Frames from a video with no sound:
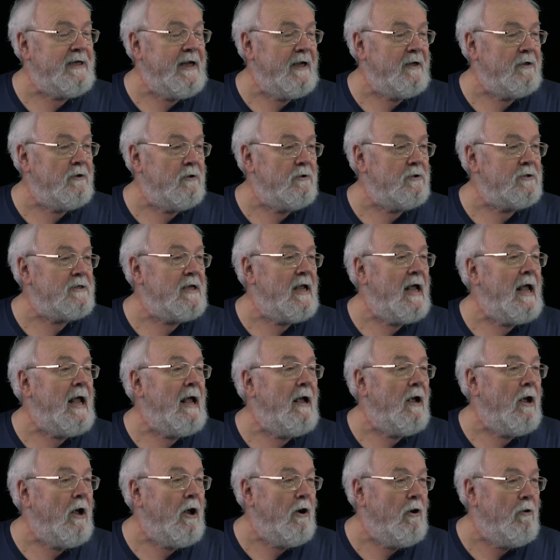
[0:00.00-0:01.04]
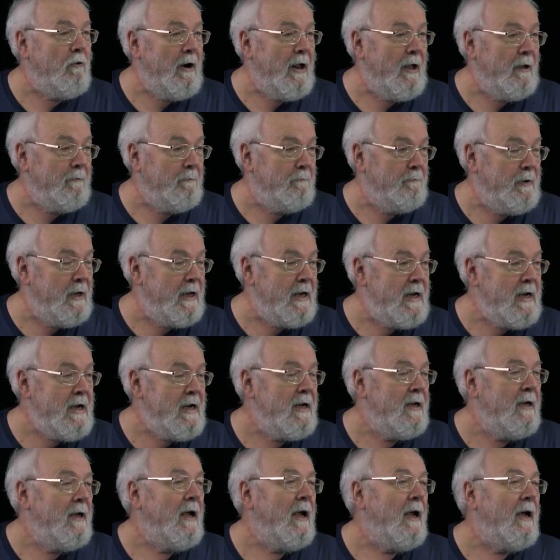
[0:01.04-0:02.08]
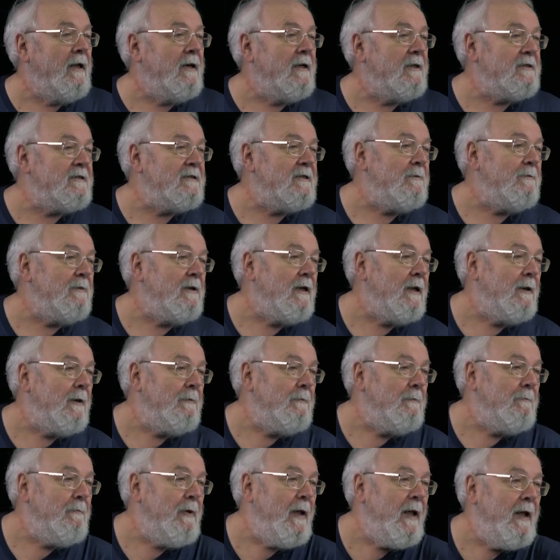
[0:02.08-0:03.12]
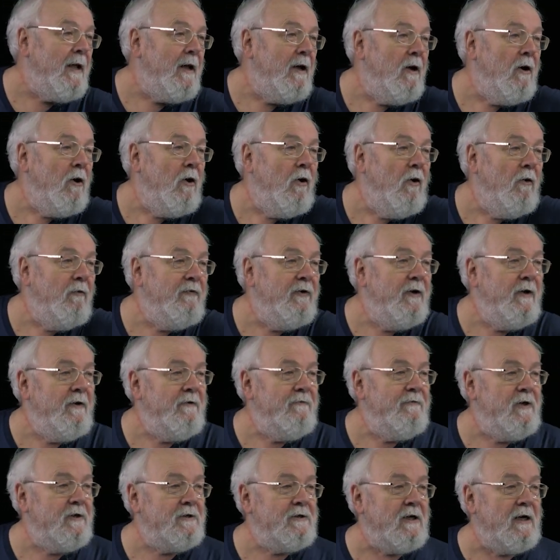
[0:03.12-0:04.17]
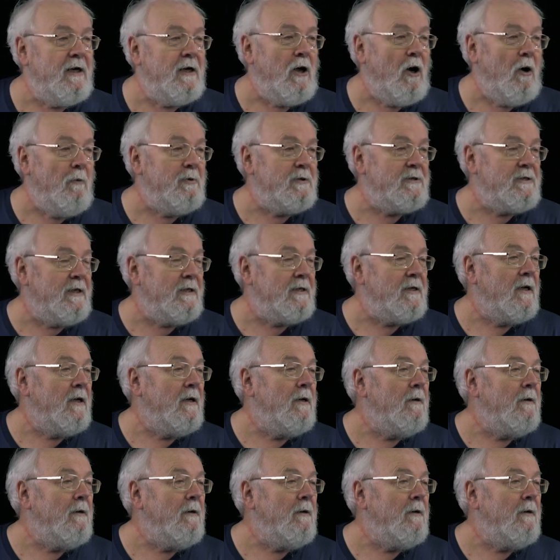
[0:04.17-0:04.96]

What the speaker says: angles around B, and a similar pair of vertically opposite